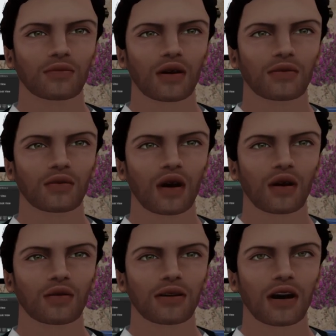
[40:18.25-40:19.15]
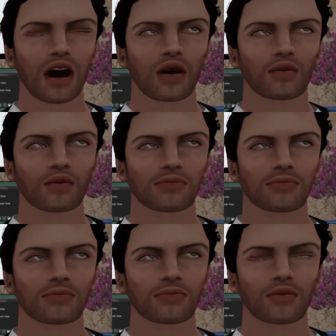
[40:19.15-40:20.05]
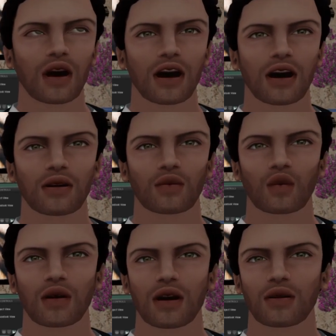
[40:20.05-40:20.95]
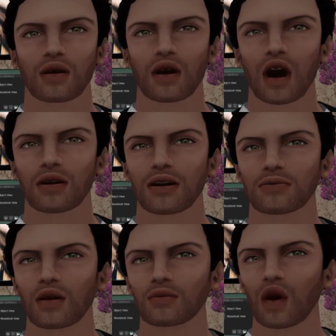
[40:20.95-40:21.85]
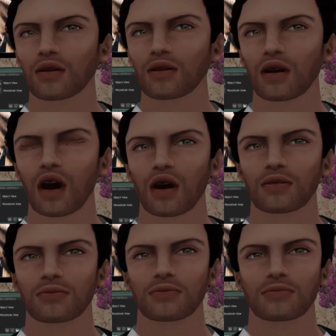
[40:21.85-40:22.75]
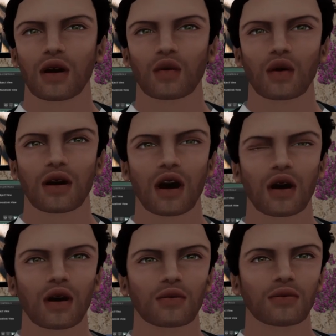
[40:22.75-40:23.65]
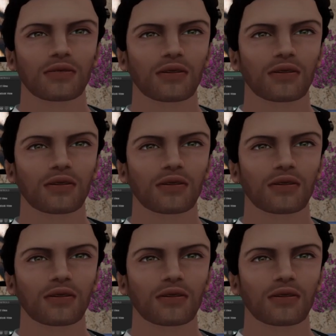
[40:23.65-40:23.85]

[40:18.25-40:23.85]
So it is, unfortunately, a reality for people to distension